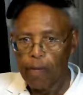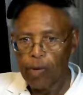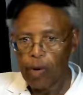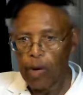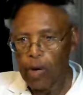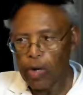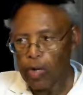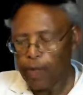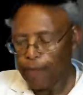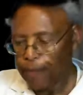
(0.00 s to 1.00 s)

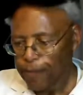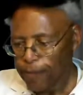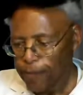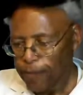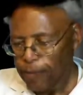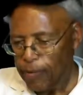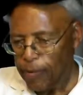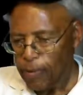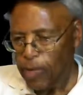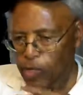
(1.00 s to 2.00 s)
Paul
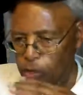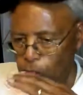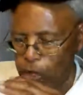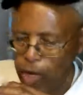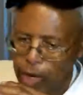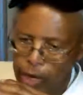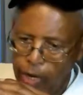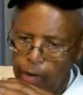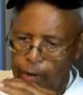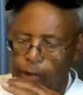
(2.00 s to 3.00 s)
is
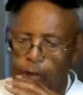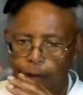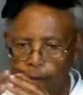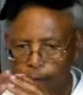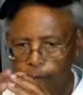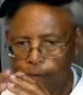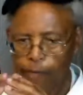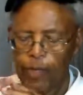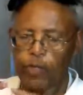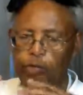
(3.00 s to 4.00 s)
looking
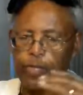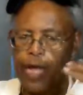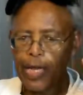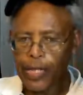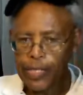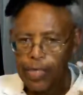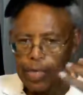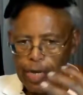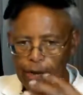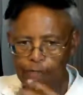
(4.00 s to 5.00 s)
from the
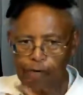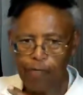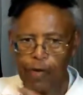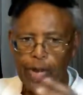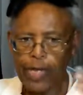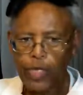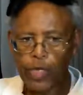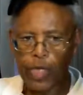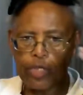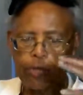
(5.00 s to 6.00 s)
totality of
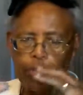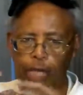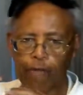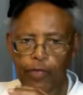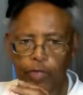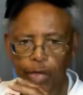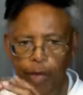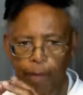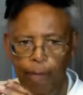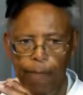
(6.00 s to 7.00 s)
revelation that's been given to
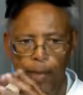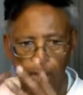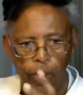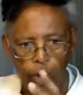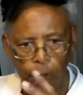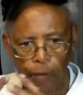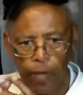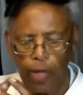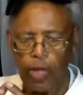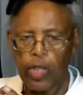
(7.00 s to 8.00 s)
him. Peter,
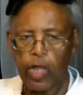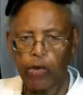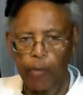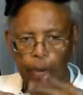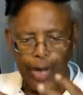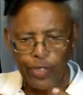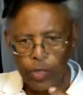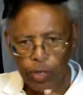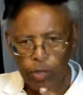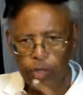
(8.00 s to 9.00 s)
the other
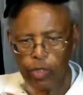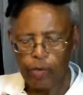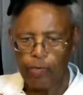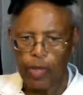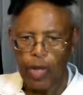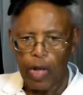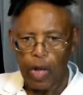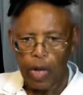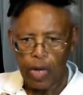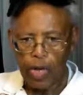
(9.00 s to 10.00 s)
apostles,
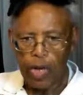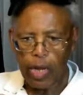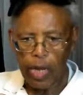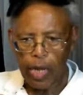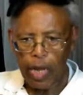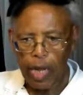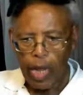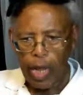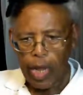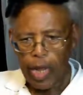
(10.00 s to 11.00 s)
are looking
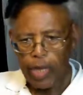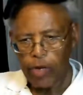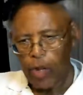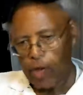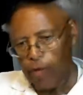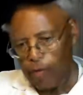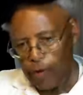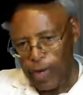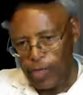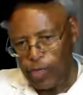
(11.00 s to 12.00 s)
at
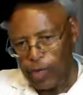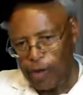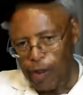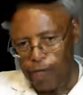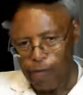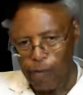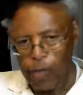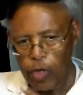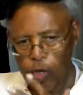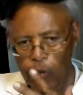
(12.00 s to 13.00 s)
Revelation from
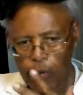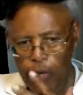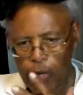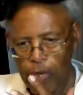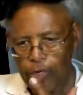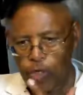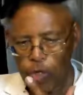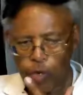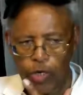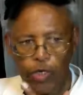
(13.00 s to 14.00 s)
a human
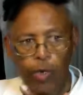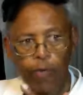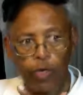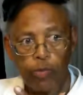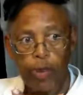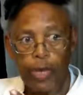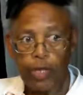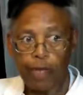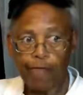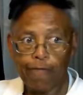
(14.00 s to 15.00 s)
Jewish
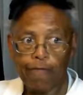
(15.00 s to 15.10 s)
perspective.